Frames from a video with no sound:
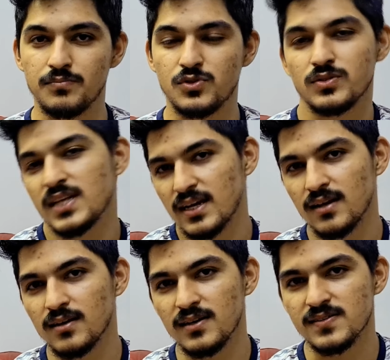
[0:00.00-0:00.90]
So
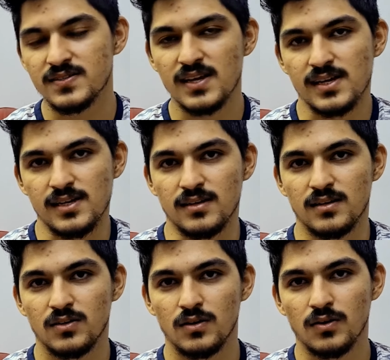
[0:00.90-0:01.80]
technically a second,
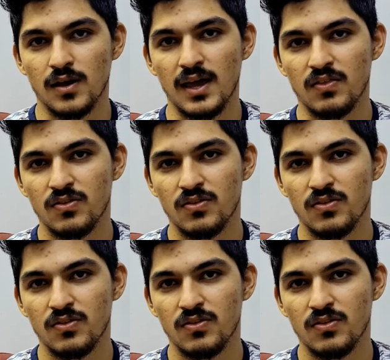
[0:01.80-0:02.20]
you're looking at